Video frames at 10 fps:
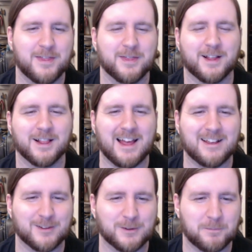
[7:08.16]
And the
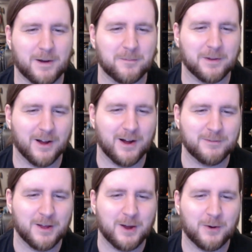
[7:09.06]
glasses popping
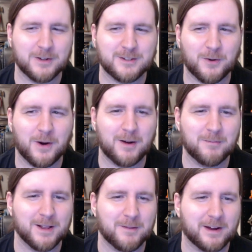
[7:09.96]
off. What's so
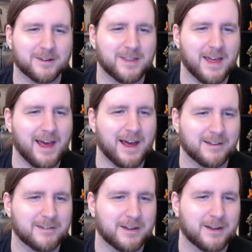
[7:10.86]
humble about
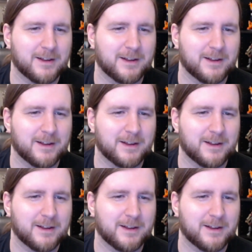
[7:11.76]
that?